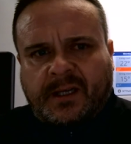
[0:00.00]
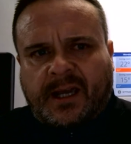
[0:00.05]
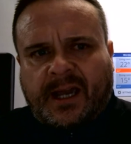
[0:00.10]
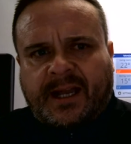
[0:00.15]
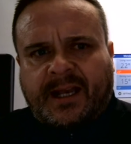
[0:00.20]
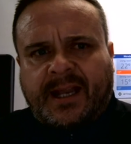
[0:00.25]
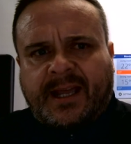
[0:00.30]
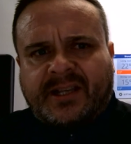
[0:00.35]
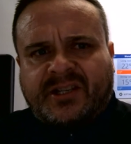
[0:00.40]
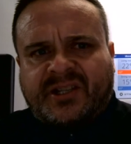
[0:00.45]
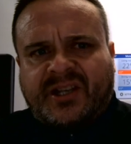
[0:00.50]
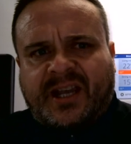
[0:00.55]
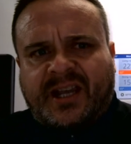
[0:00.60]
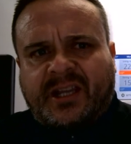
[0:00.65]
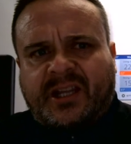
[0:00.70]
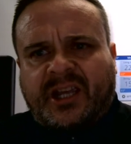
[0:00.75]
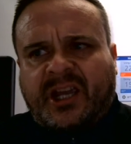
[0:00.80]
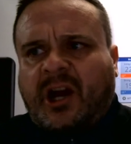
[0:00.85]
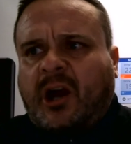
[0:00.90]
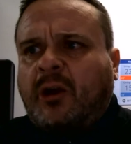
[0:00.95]
and let's
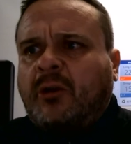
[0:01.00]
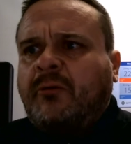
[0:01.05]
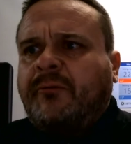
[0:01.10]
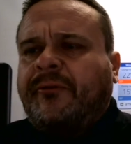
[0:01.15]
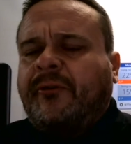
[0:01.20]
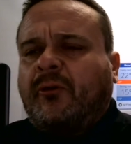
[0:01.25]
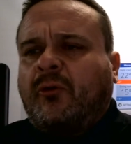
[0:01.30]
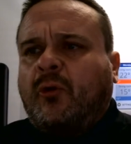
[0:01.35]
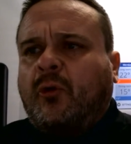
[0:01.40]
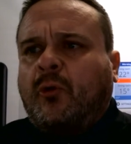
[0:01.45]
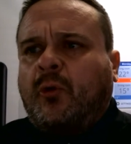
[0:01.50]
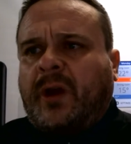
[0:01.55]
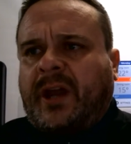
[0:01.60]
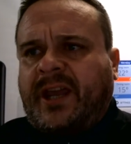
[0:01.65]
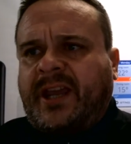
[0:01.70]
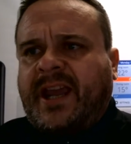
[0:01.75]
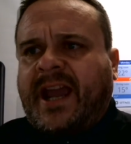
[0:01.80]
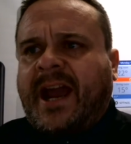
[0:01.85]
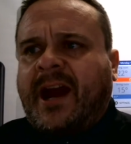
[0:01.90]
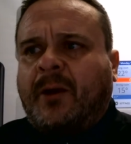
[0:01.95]
say the overall
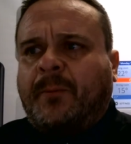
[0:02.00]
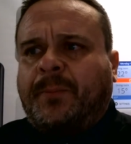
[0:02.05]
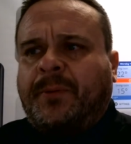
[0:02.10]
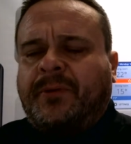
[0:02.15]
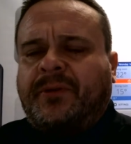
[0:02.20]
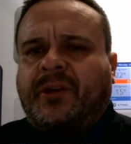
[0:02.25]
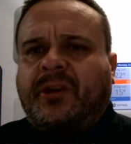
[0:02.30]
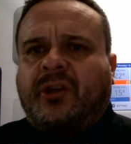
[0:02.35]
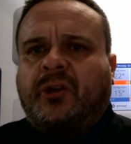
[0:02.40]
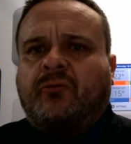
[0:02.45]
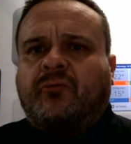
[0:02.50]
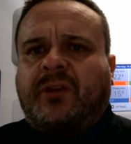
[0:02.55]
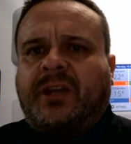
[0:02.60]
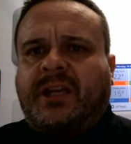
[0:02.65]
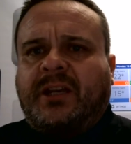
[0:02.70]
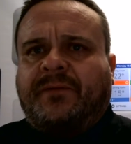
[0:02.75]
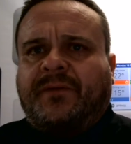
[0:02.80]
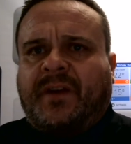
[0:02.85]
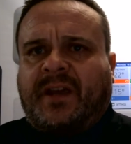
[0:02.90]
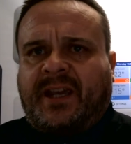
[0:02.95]
heat output that you
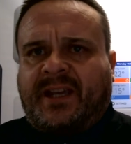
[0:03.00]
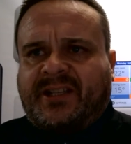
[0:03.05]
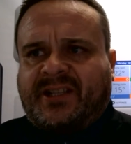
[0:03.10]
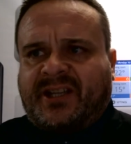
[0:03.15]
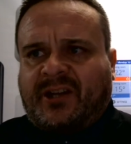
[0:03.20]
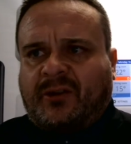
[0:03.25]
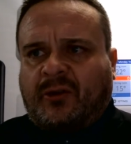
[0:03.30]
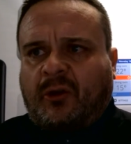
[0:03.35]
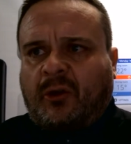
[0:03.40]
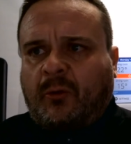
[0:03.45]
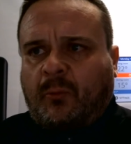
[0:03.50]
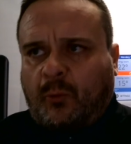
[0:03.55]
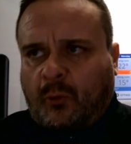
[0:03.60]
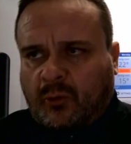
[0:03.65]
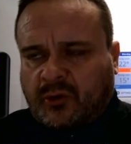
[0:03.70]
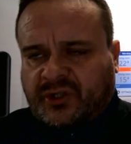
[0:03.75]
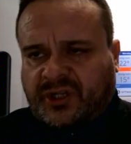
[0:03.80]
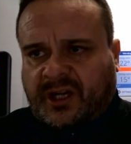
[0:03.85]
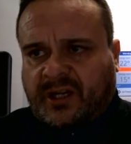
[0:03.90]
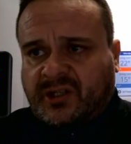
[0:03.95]
need for heating and hot
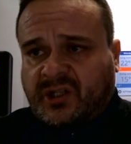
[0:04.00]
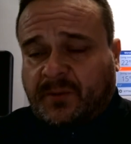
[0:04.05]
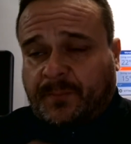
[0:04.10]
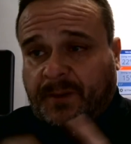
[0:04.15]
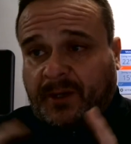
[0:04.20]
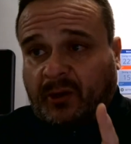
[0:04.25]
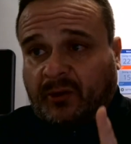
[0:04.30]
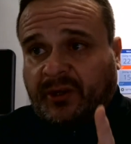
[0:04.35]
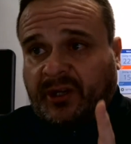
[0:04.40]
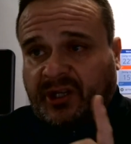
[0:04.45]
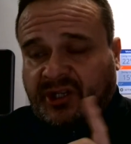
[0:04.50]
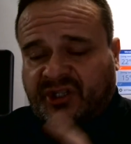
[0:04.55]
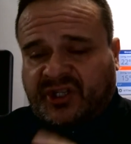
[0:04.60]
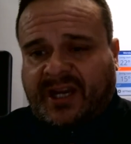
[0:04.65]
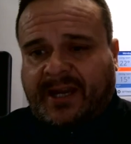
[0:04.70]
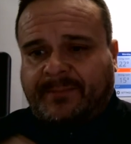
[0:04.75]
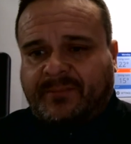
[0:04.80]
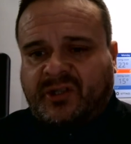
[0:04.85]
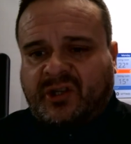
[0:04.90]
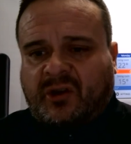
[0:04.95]
water to be on at the
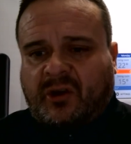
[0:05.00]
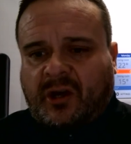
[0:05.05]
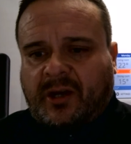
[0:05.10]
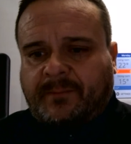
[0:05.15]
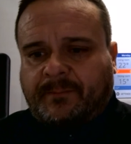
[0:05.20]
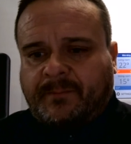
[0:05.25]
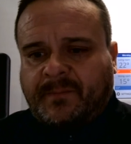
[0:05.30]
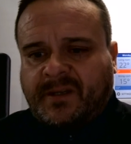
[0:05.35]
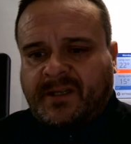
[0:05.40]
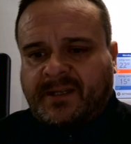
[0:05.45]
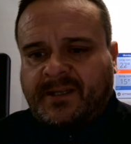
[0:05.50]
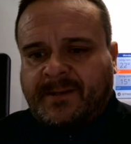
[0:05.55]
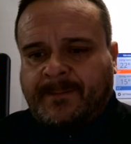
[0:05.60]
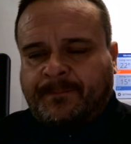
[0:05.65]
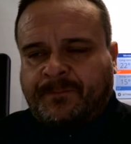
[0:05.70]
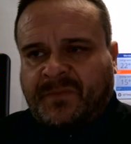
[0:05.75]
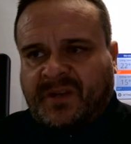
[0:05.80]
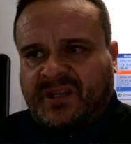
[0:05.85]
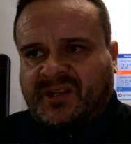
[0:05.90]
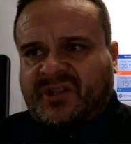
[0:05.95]
same time
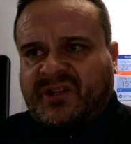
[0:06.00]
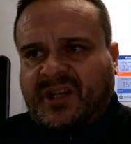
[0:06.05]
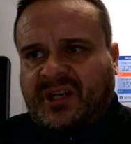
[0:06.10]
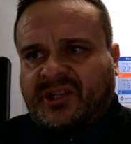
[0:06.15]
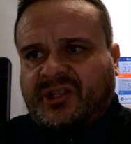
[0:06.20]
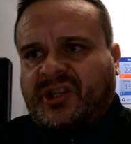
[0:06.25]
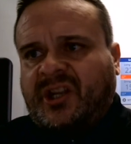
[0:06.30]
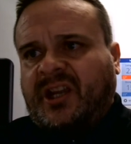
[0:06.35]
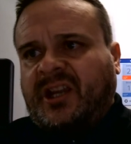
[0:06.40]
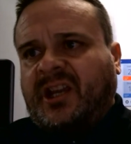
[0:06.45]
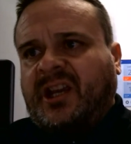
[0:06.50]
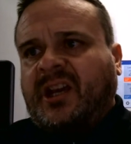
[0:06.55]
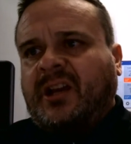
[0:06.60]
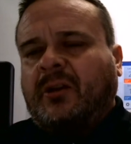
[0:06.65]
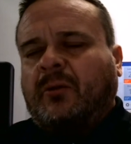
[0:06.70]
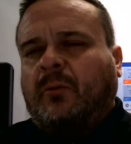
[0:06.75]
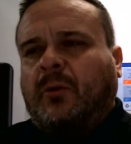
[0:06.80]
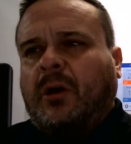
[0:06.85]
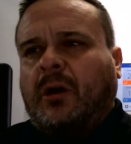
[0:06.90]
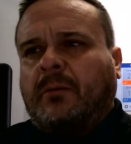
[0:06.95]
is 16
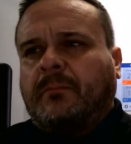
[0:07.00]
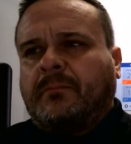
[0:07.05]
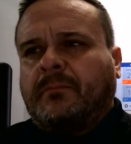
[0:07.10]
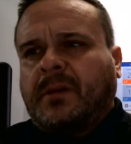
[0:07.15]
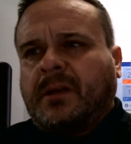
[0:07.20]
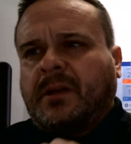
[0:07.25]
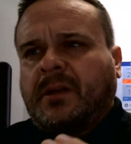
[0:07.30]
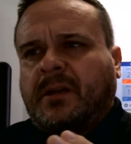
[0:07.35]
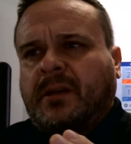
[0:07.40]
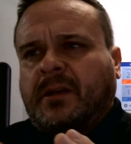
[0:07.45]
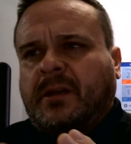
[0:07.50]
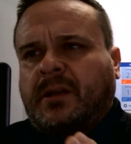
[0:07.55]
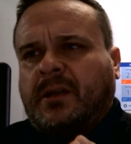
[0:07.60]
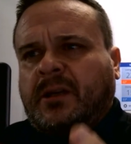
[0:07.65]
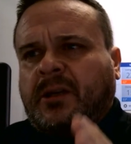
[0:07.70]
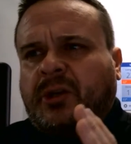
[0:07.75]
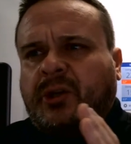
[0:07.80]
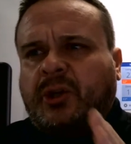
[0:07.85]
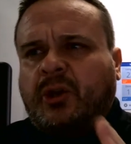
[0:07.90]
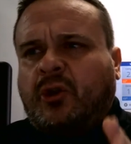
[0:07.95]
kilowatt.
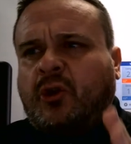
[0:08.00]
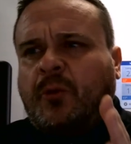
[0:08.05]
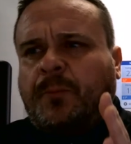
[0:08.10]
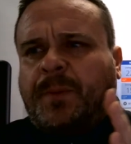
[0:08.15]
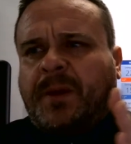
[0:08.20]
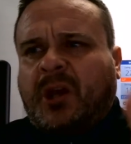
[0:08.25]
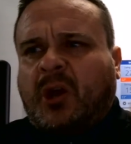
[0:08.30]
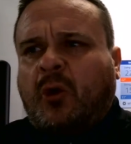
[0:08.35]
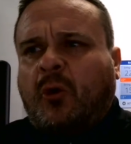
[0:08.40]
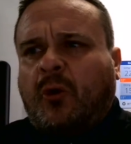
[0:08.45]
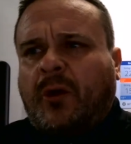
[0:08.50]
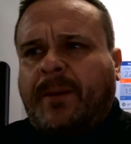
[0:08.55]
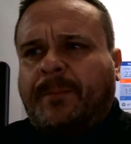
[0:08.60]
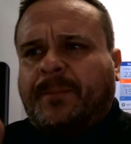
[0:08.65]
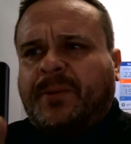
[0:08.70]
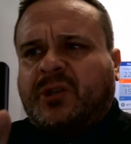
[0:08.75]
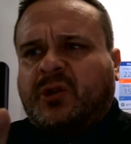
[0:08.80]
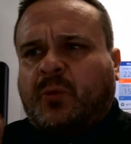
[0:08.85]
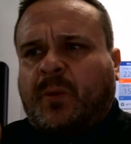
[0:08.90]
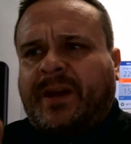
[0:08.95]
You could be caught in
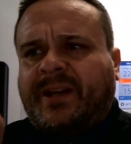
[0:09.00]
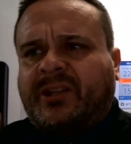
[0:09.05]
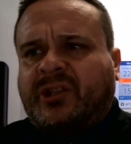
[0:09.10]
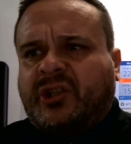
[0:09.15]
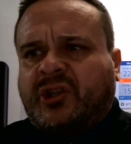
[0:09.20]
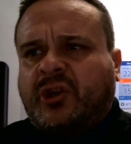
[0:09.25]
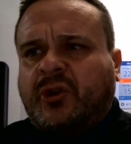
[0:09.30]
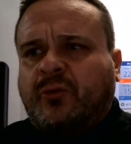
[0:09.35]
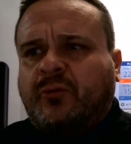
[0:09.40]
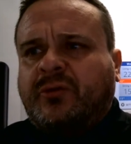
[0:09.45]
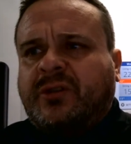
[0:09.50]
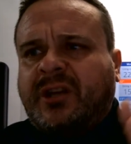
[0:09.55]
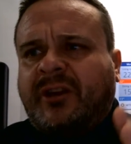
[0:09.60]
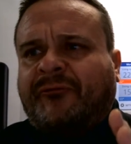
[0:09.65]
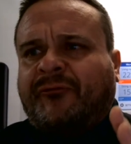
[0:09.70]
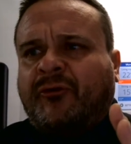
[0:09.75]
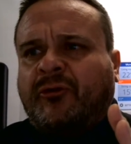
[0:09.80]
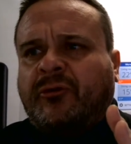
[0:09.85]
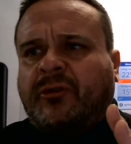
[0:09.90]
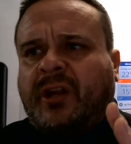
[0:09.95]
between two
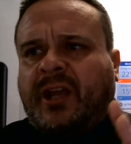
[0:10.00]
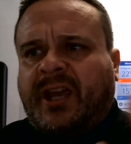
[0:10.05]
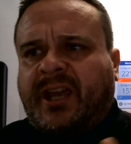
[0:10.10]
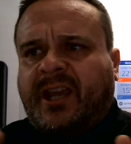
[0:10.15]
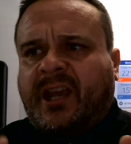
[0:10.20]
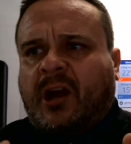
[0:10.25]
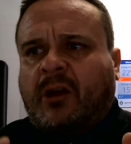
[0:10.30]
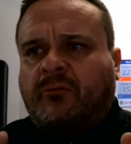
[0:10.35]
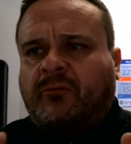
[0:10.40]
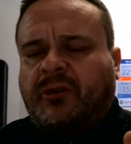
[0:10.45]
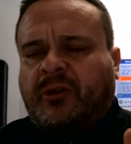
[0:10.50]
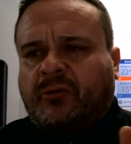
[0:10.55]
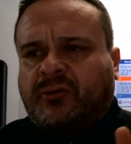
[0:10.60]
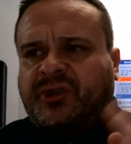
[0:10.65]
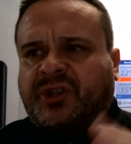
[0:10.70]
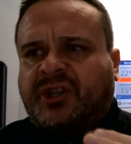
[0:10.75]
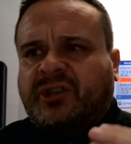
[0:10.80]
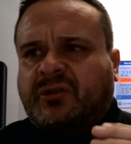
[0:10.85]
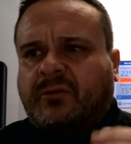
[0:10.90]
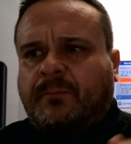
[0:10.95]
different heat only or
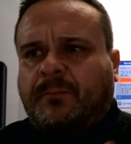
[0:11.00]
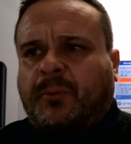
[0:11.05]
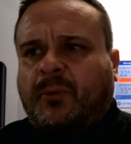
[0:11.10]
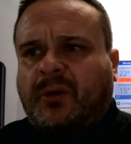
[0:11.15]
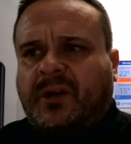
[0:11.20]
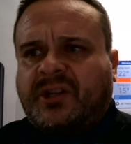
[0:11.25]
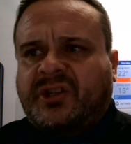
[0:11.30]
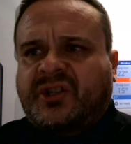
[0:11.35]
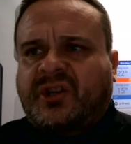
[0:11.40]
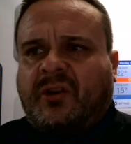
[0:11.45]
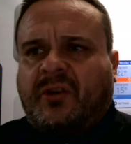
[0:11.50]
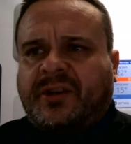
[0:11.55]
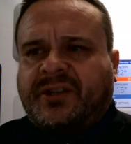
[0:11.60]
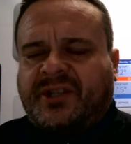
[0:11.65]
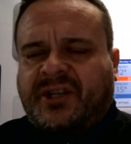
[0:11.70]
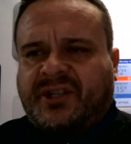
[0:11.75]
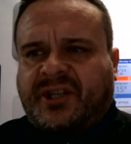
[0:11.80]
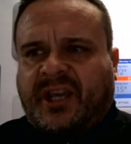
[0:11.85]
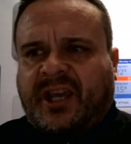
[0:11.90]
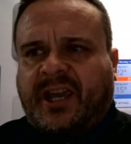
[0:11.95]
system boiler
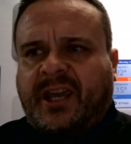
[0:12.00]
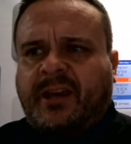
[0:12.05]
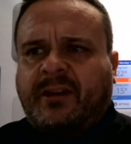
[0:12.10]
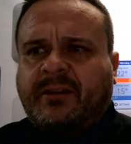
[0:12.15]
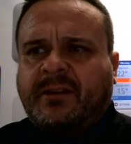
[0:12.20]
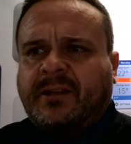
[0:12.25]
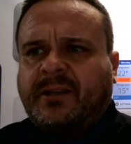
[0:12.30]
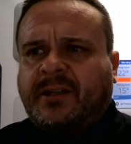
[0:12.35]
sizes here,